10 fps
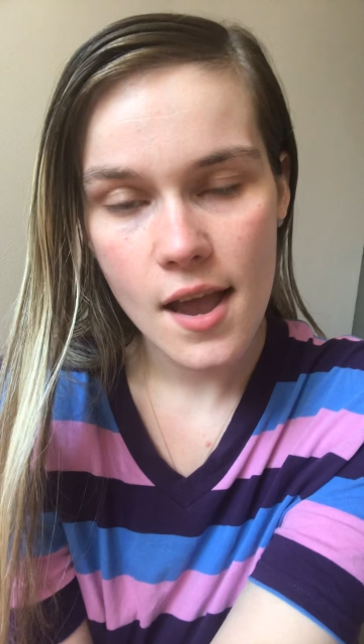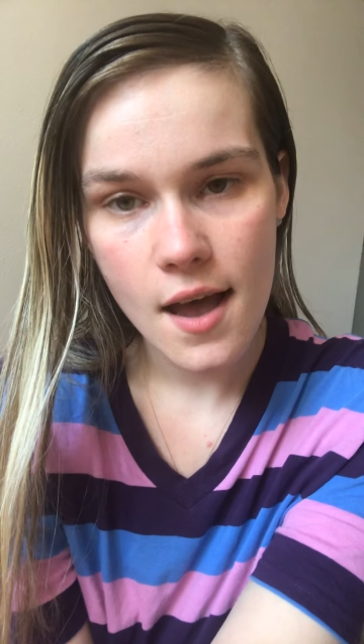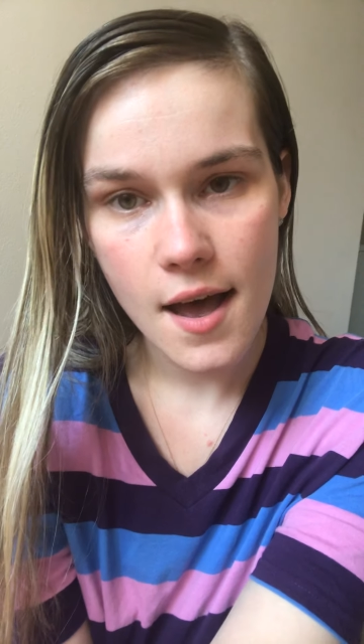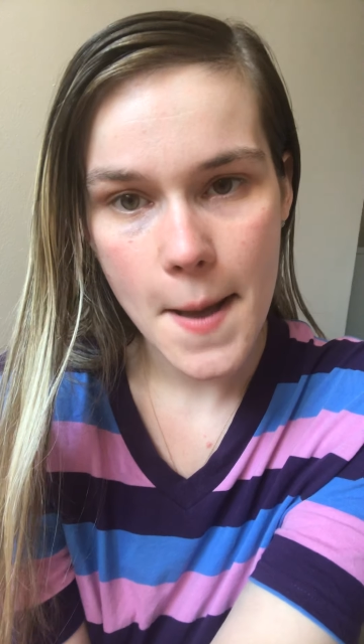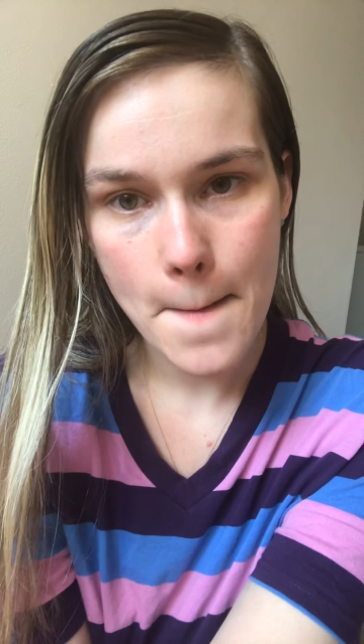
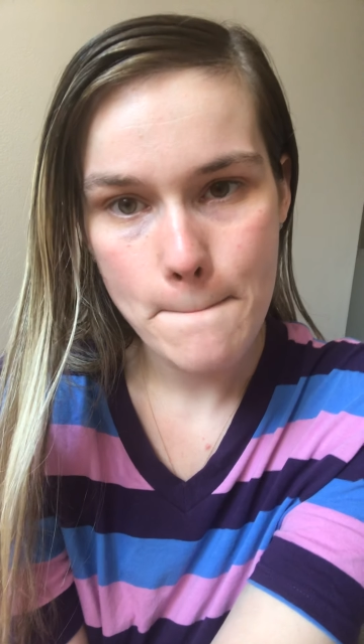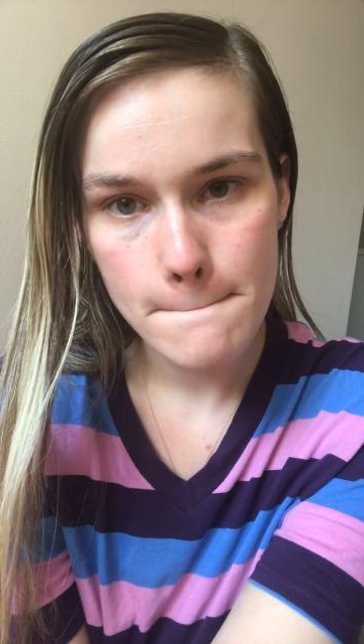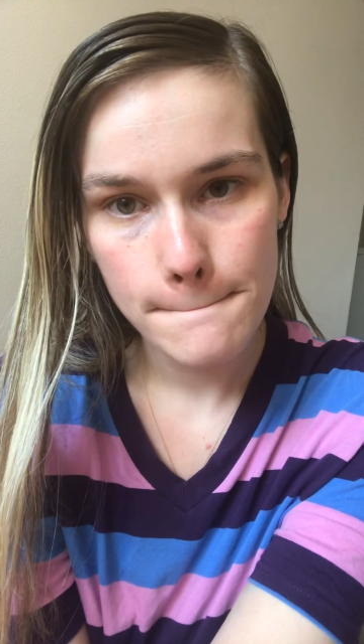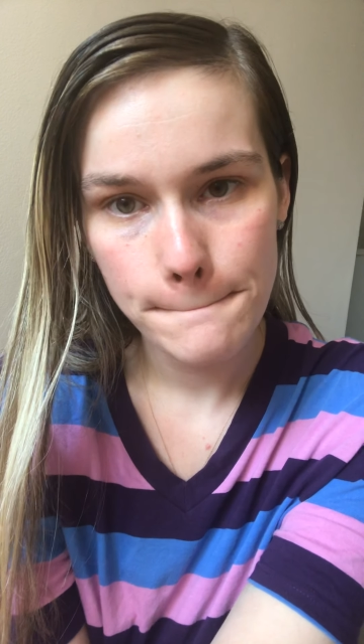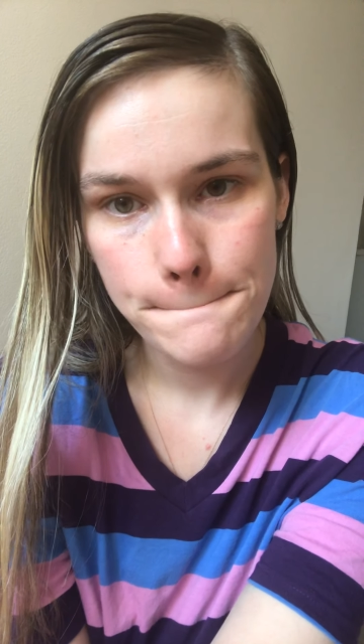
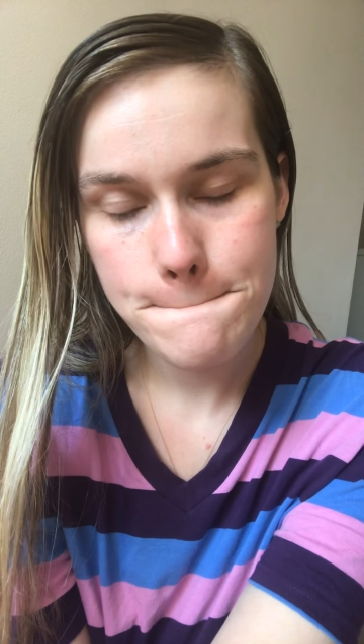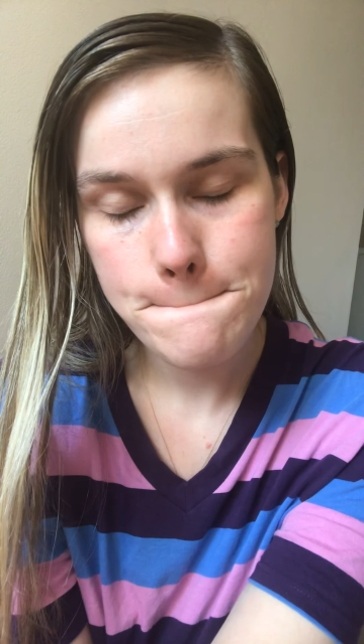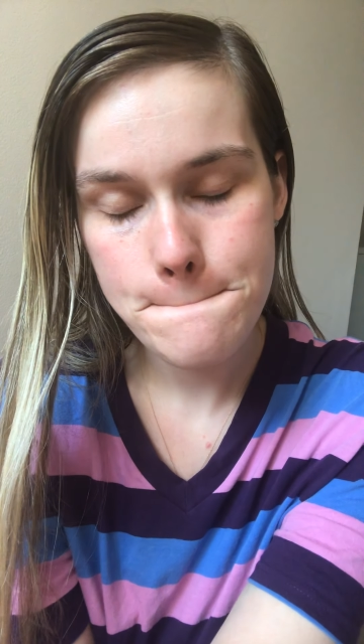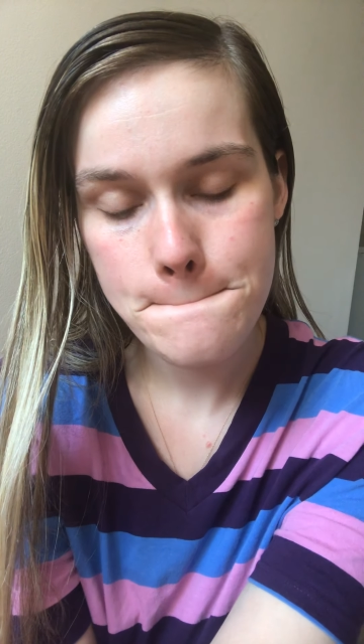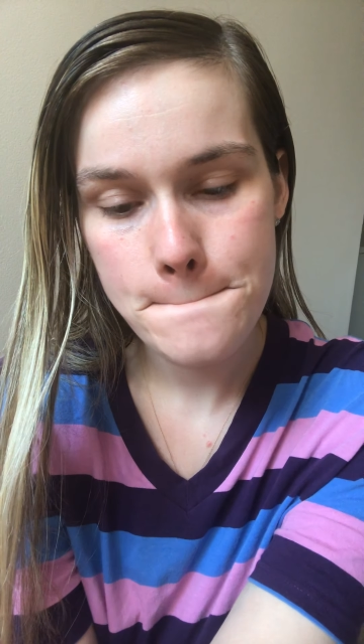Um,
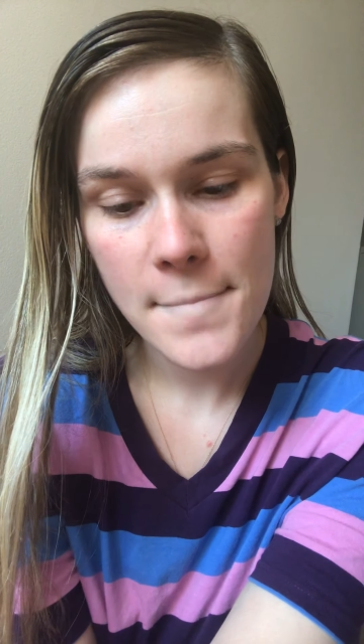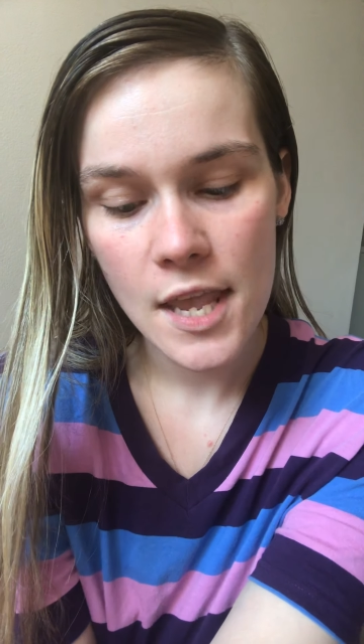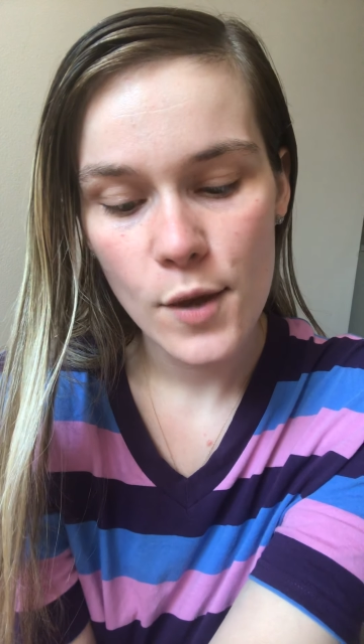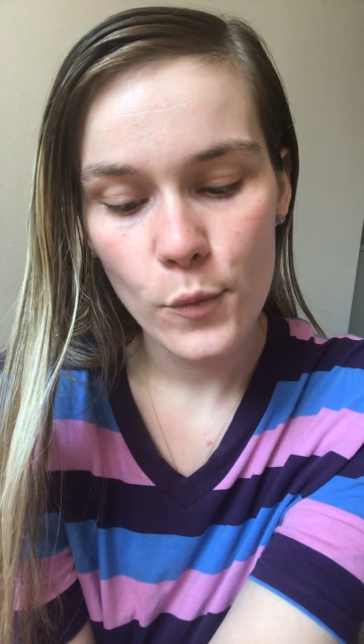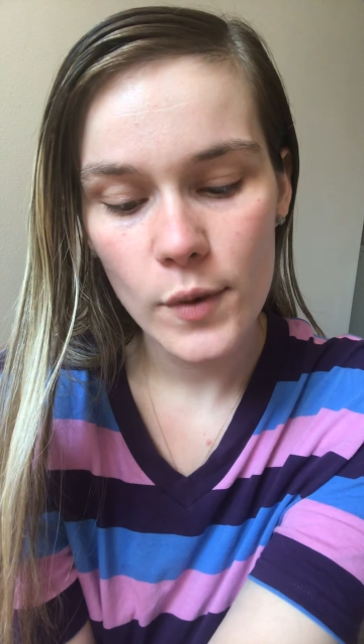
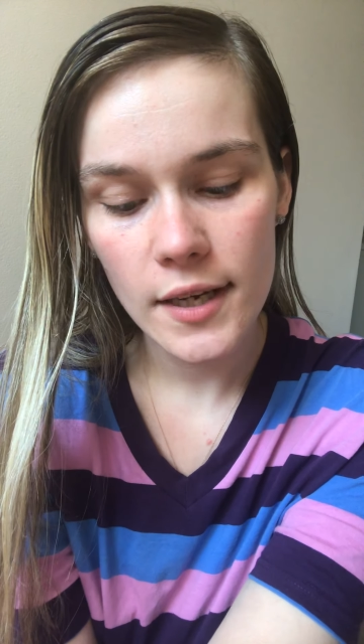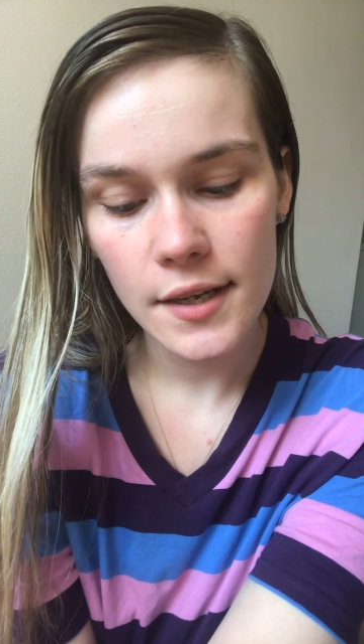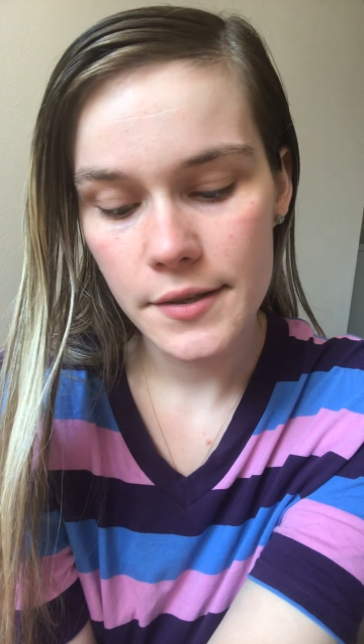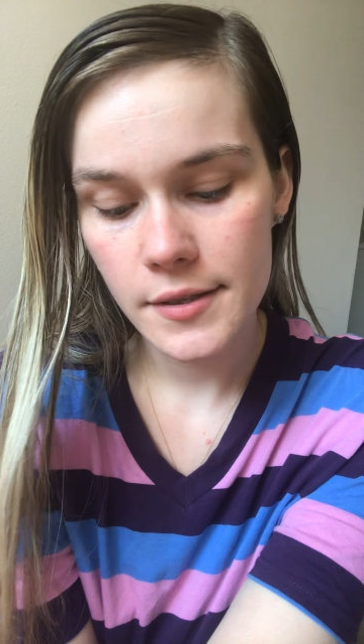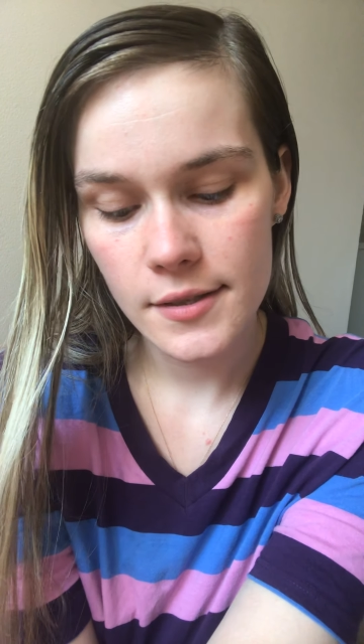what
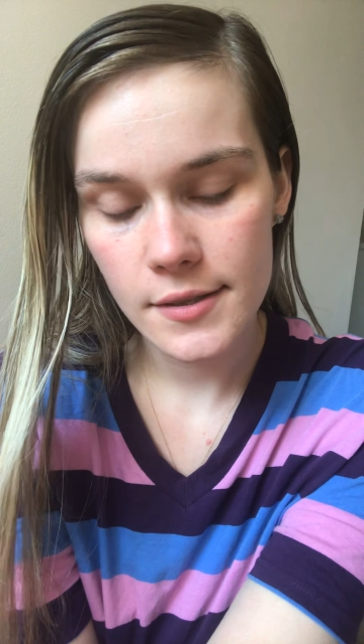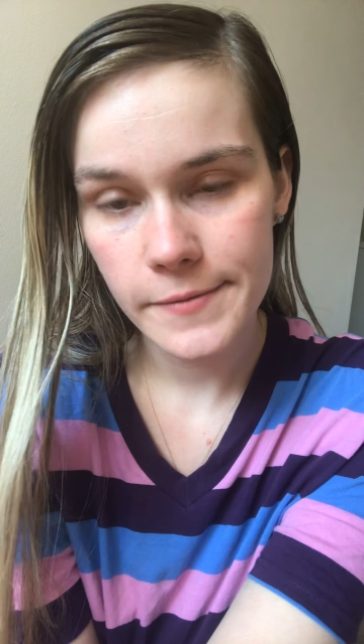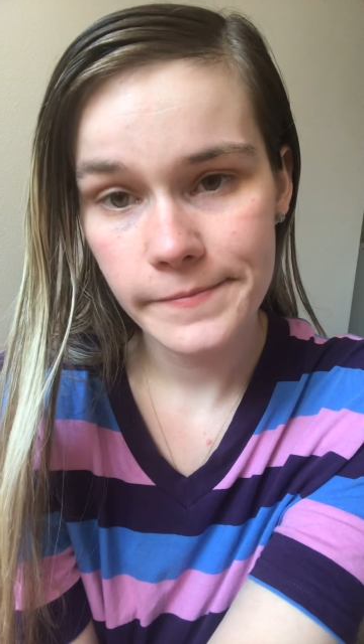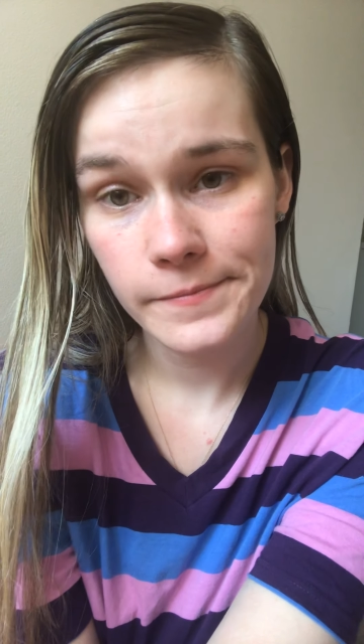else?